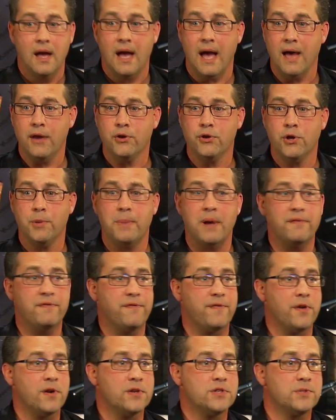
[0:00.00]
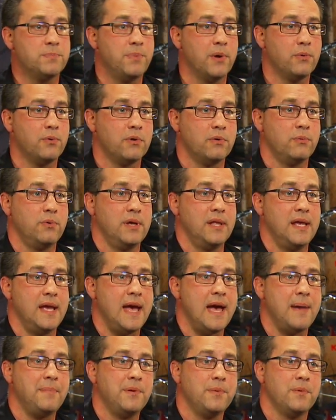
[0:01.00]
I don't know about first, but we're really
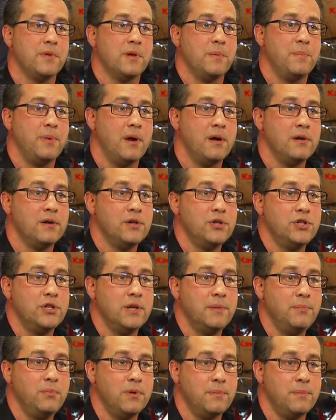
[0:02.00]
happy with our partnership